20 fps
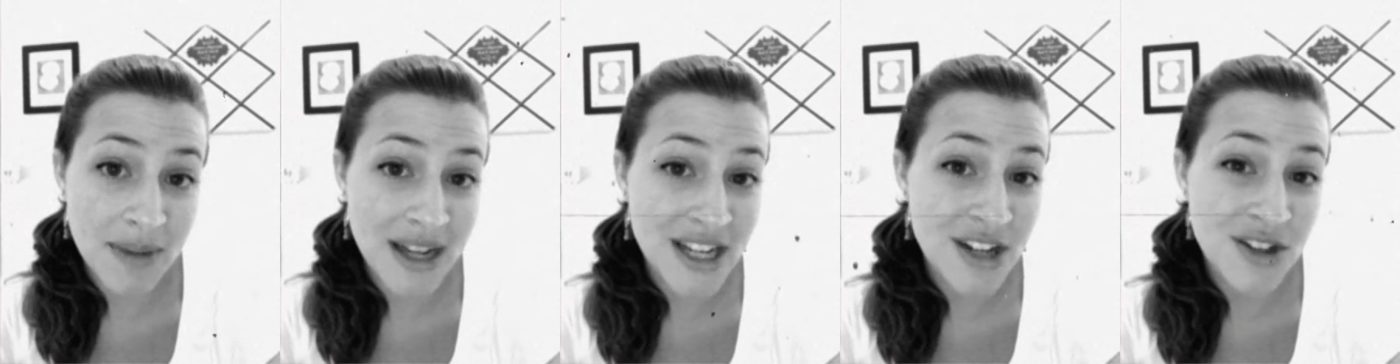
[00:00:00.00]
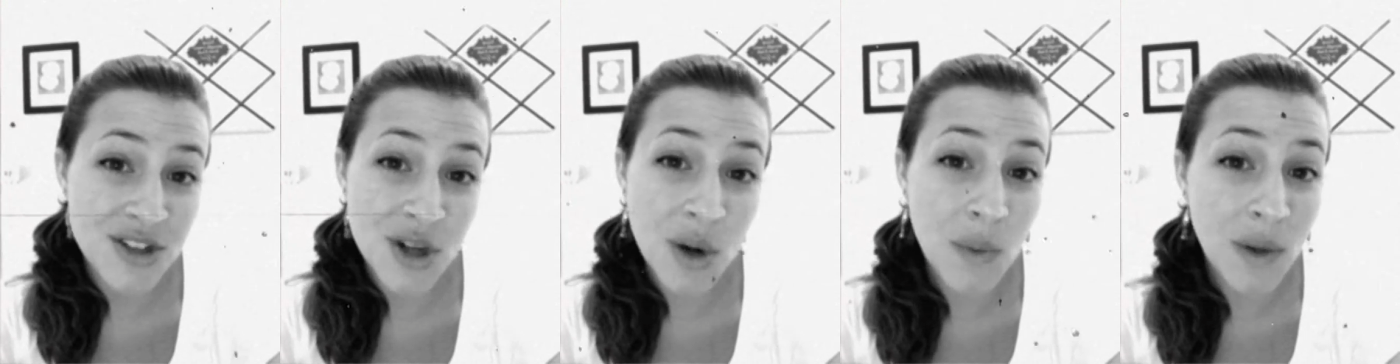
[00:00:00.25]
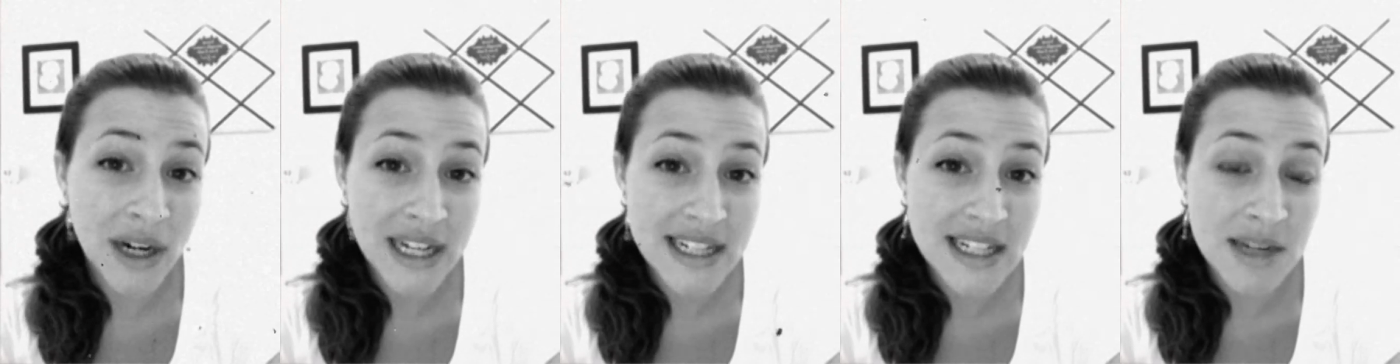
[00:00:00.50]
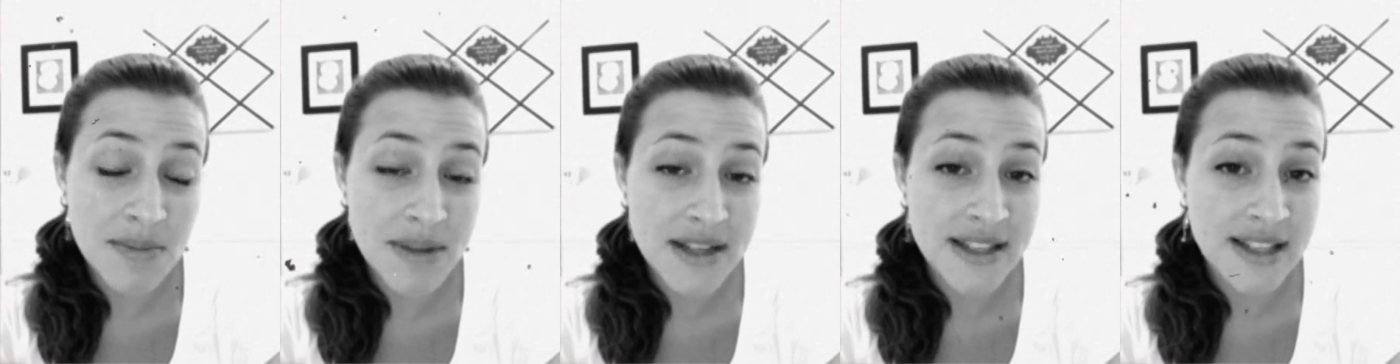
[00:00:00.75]
and you don't want it
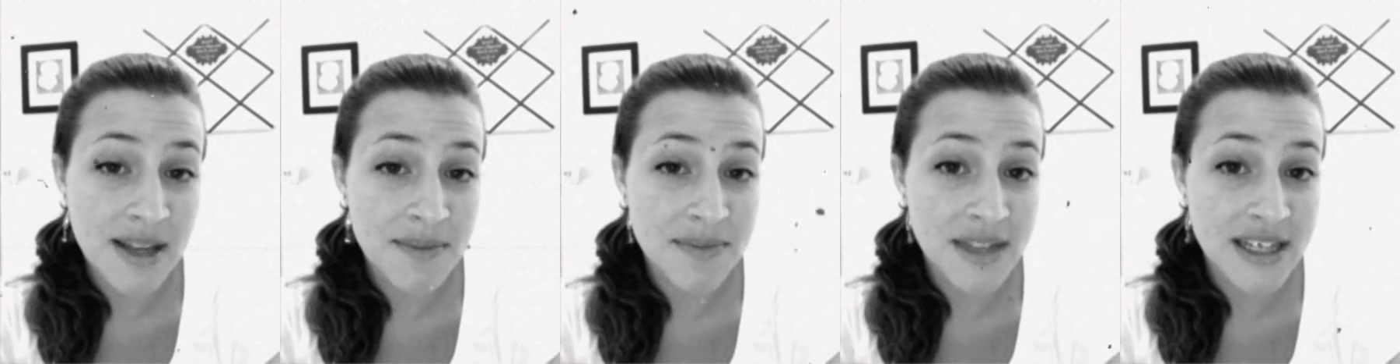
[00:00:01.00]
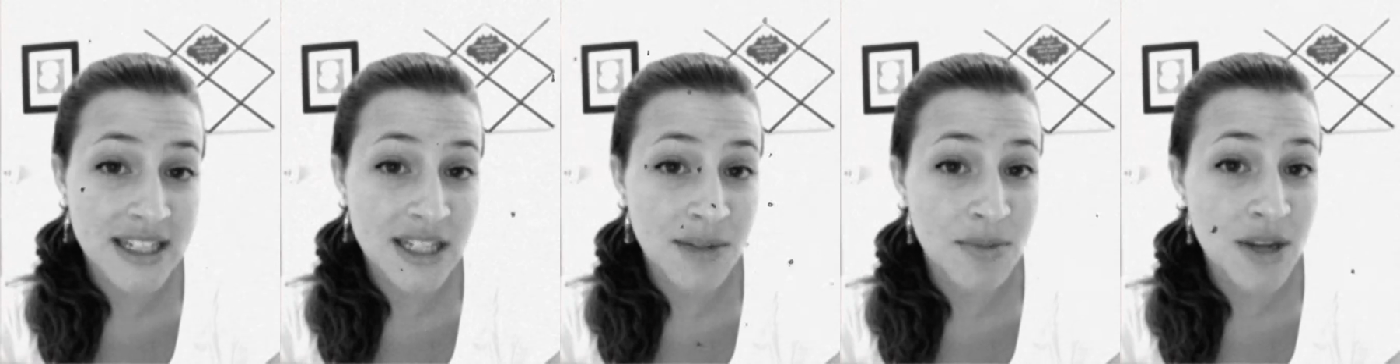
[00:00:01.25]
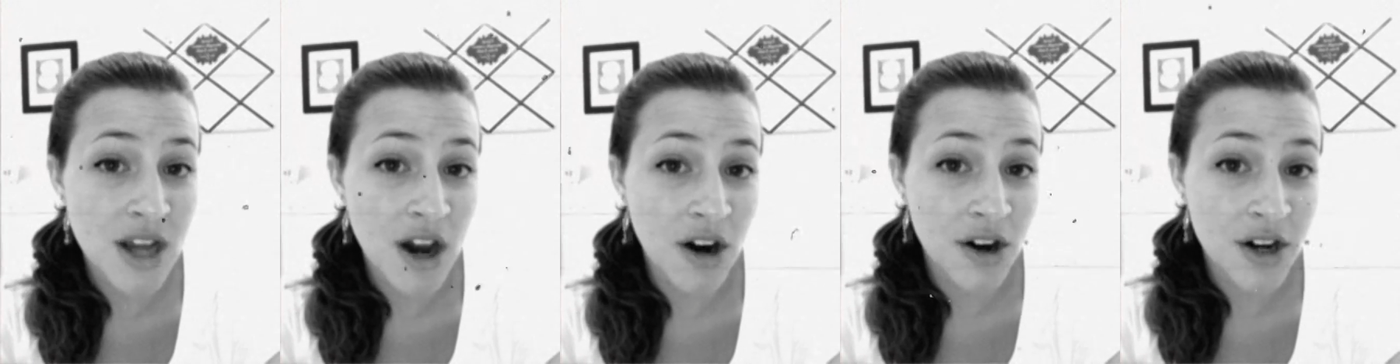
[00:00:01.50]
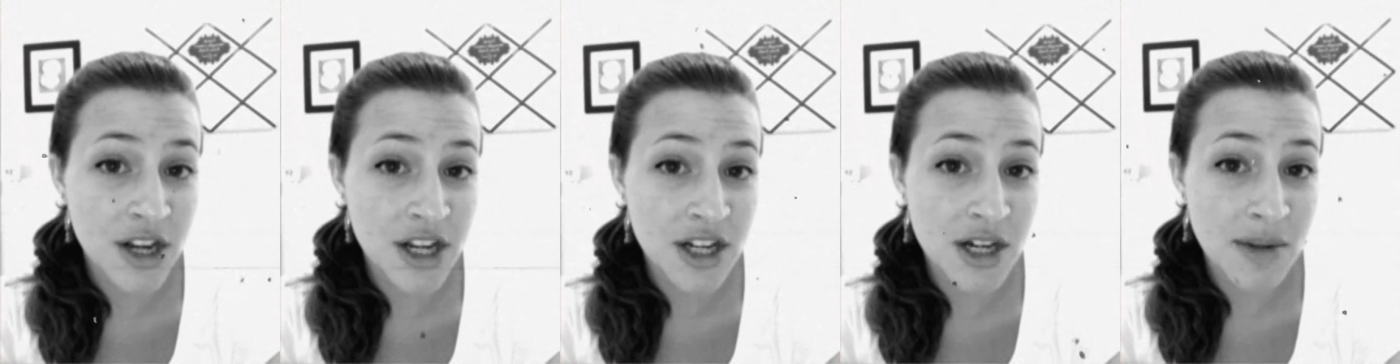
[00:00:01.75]
to be something to be
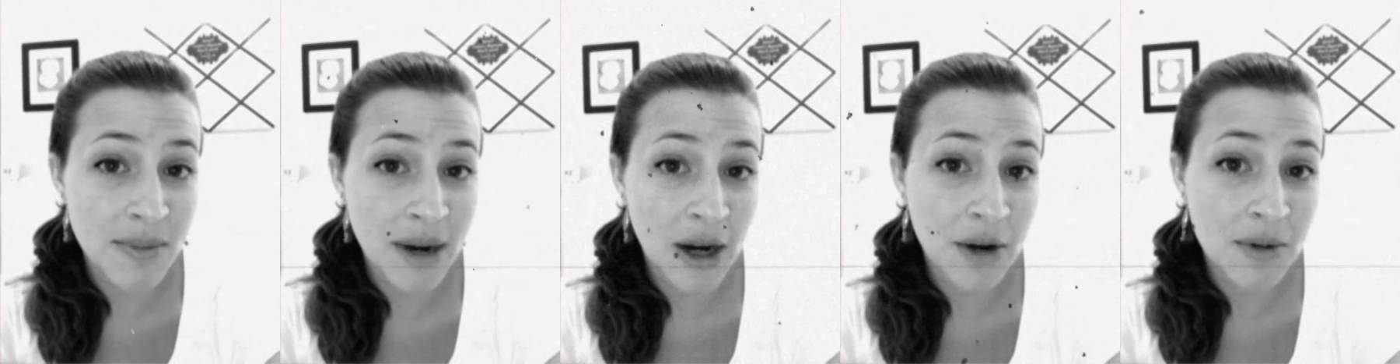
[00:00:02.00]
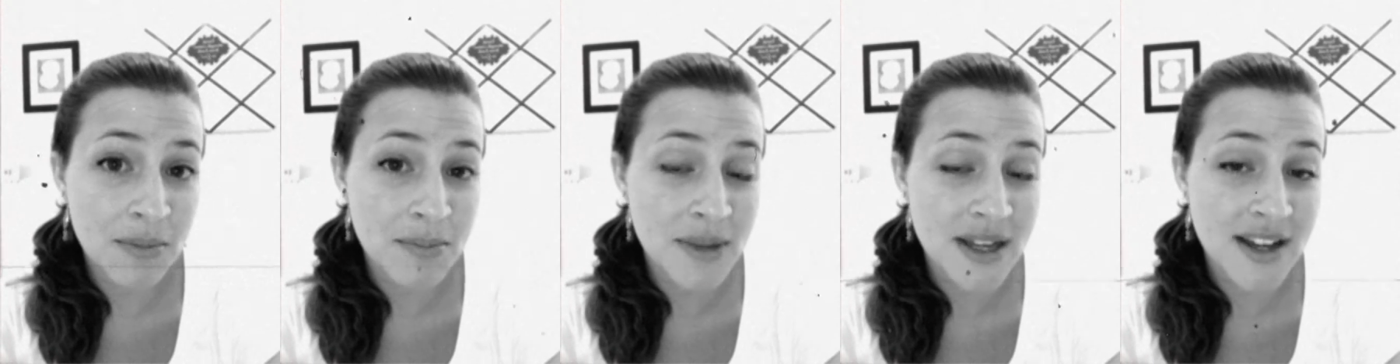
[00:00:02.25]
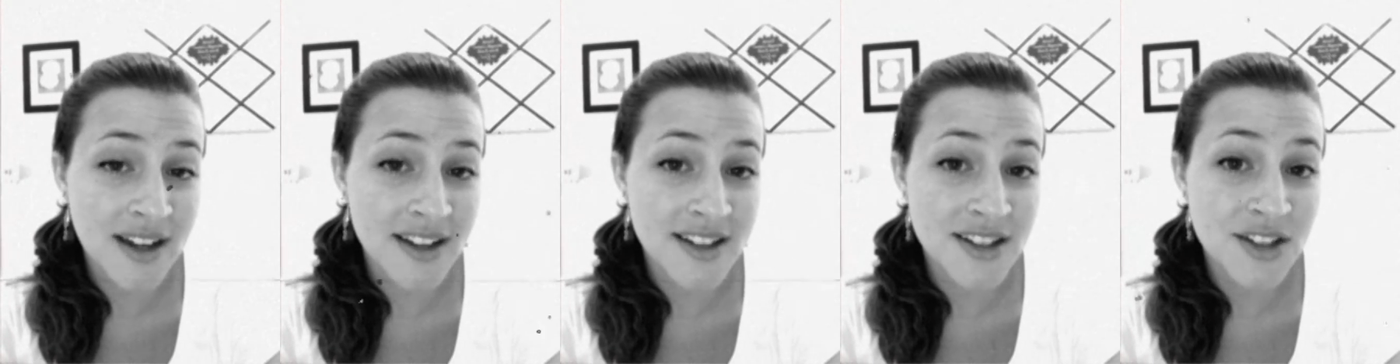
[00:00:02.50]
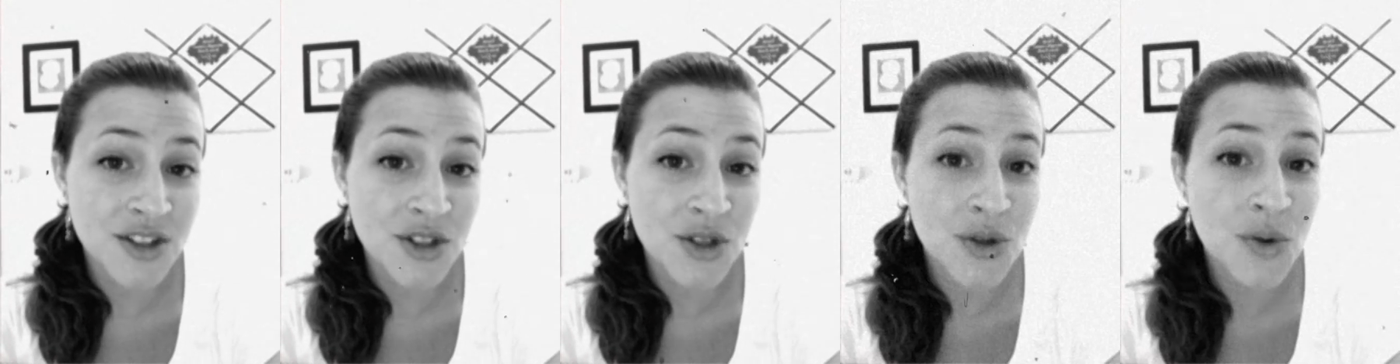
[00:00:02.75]
argued about,
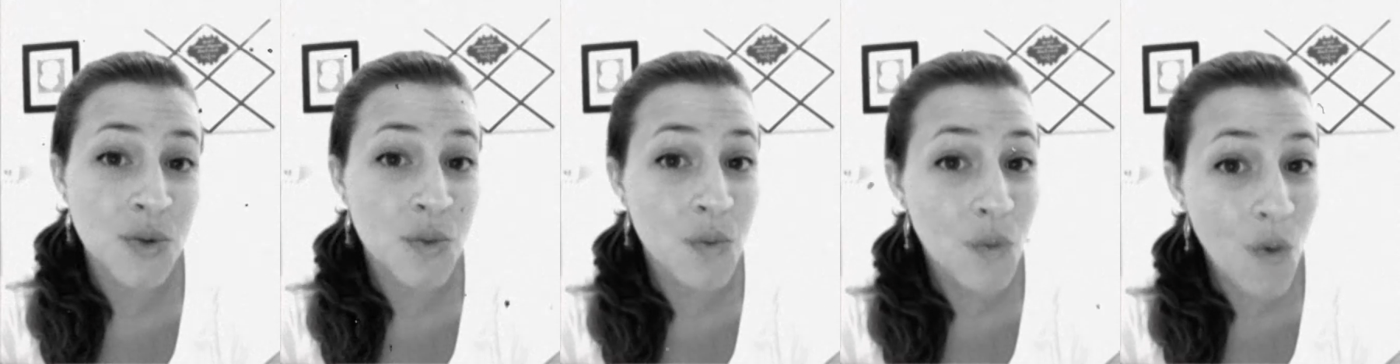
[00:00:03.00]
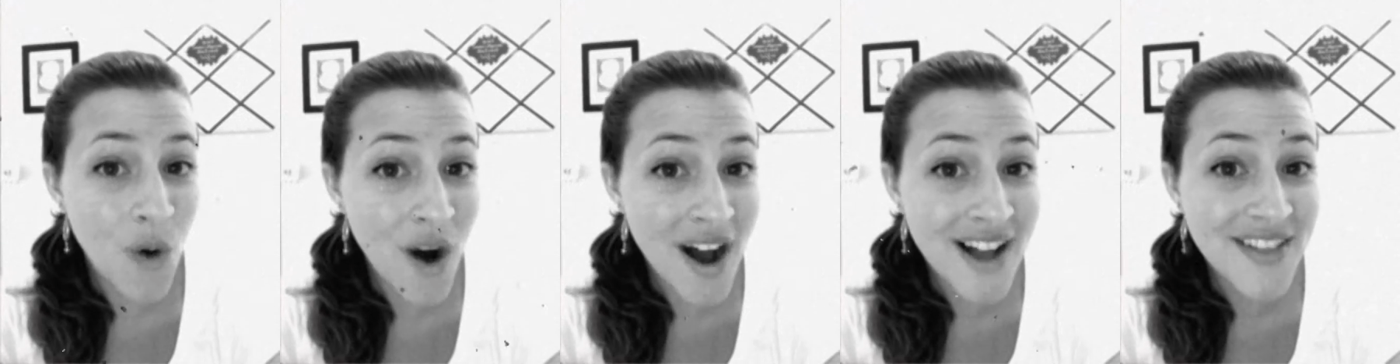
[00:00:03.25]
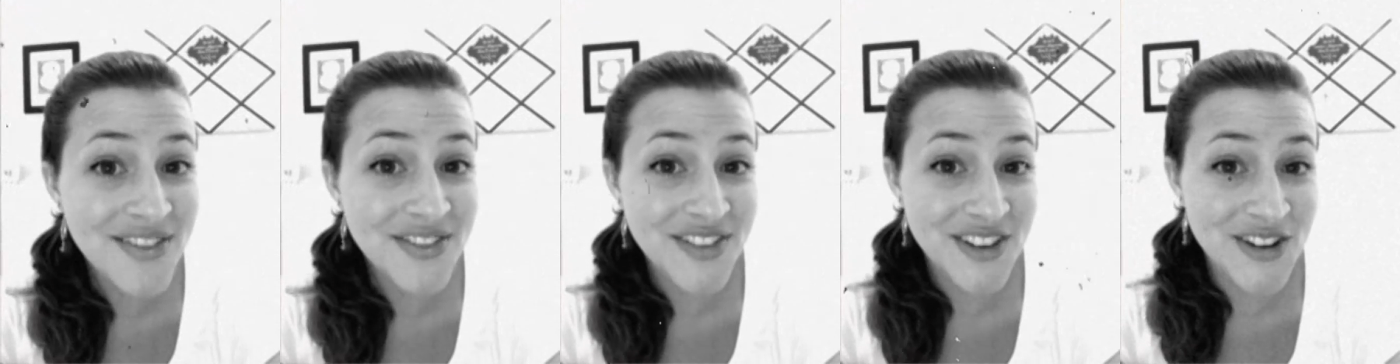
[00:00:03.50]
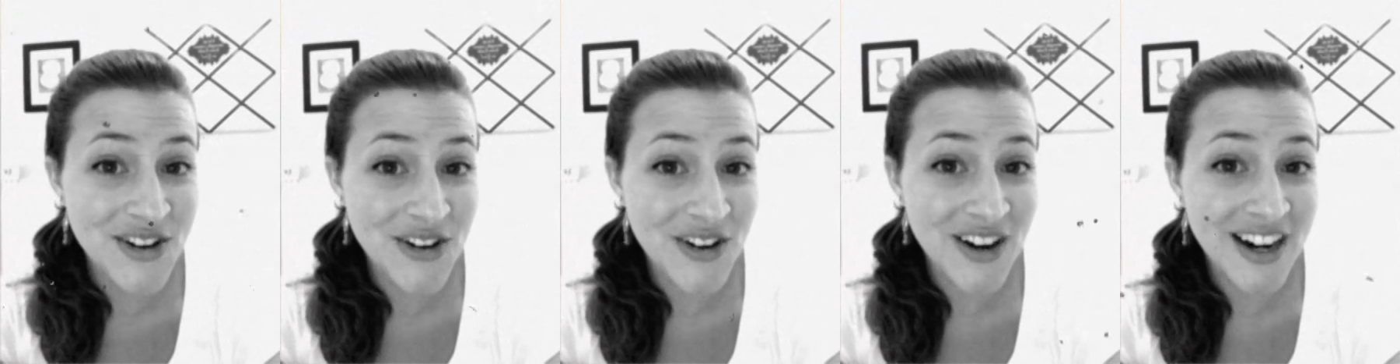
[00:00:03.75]
because you want
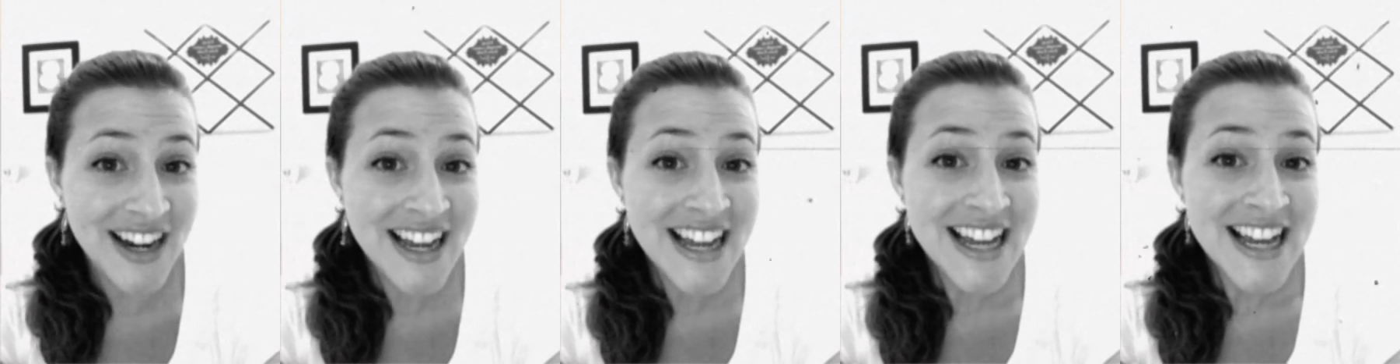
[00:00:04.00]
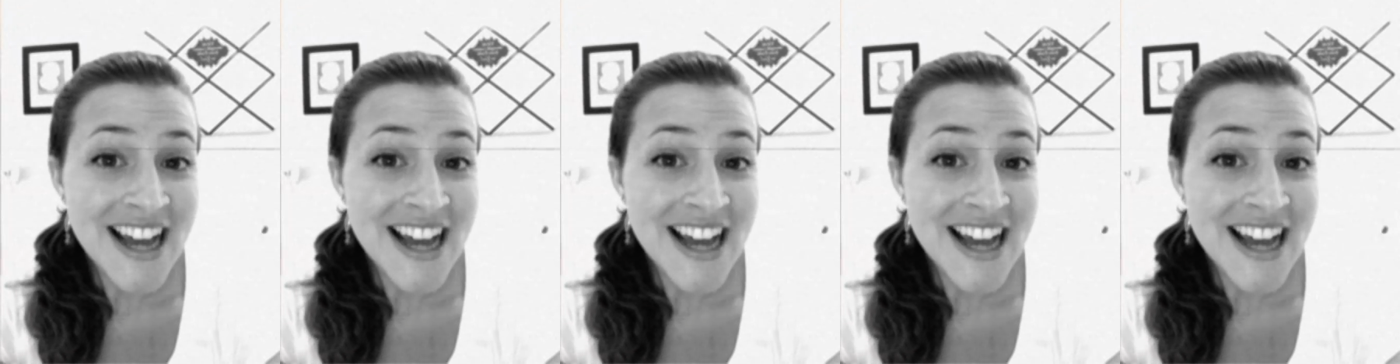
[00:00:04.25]
your